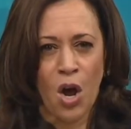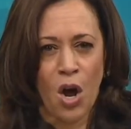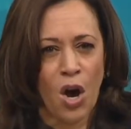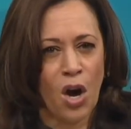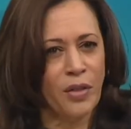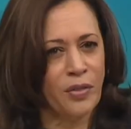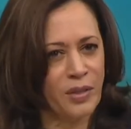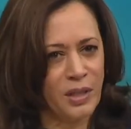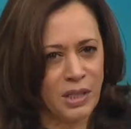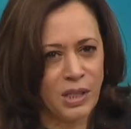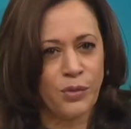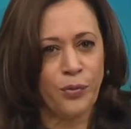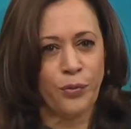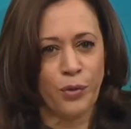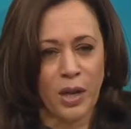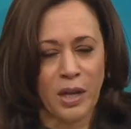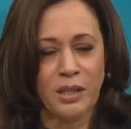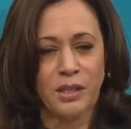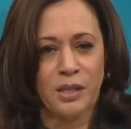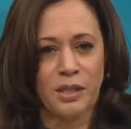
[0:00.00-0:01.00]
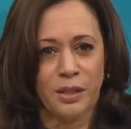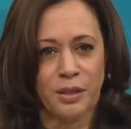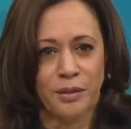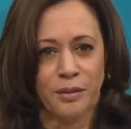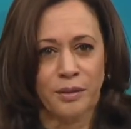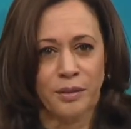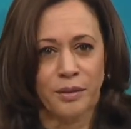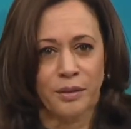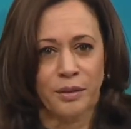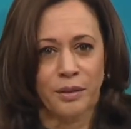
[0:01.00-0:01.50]
On this front,
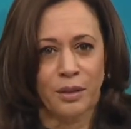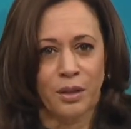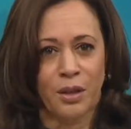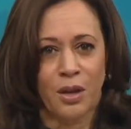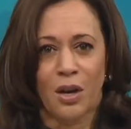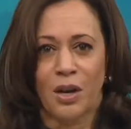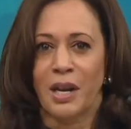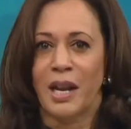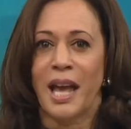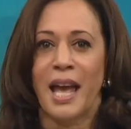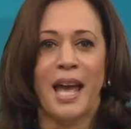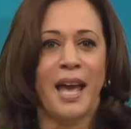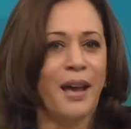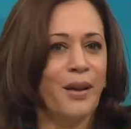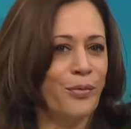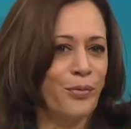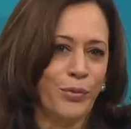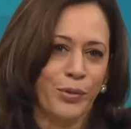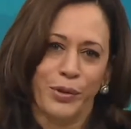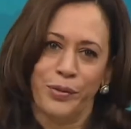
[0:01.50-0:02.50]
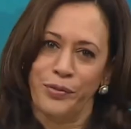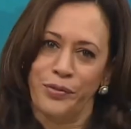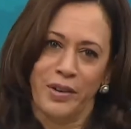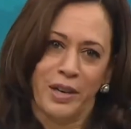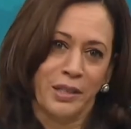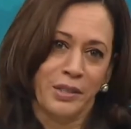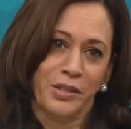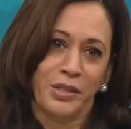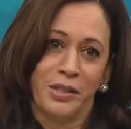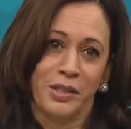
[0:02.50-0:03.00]
on every
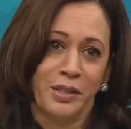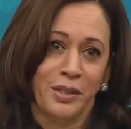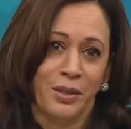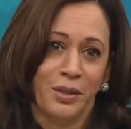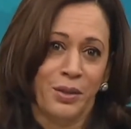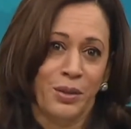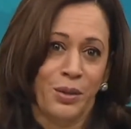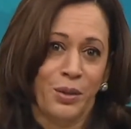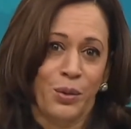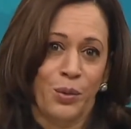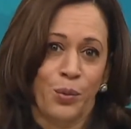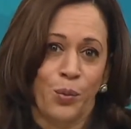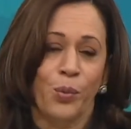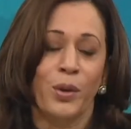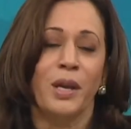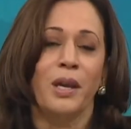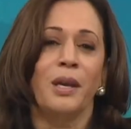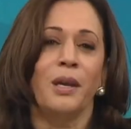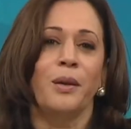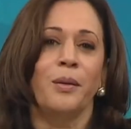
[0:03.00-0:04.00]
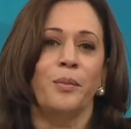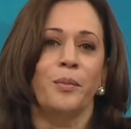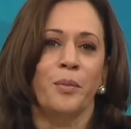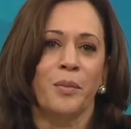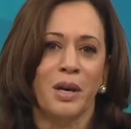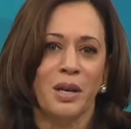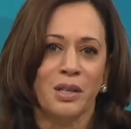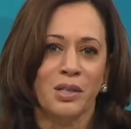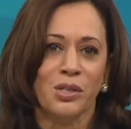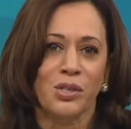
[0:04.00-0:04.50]
front, we
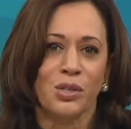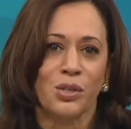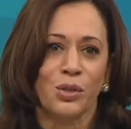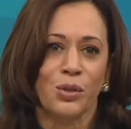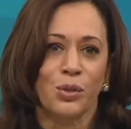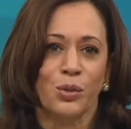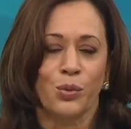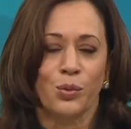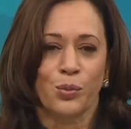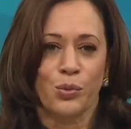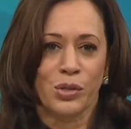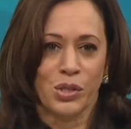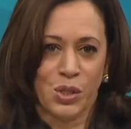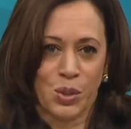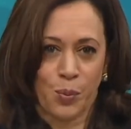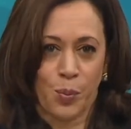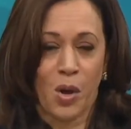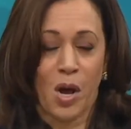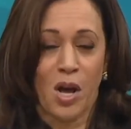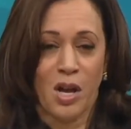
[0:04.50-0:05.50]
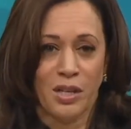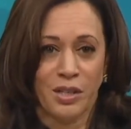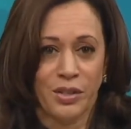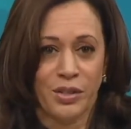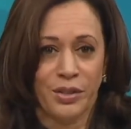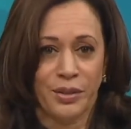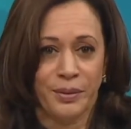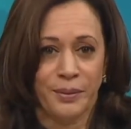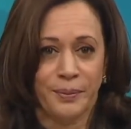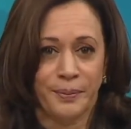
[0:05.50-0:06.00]
must respond.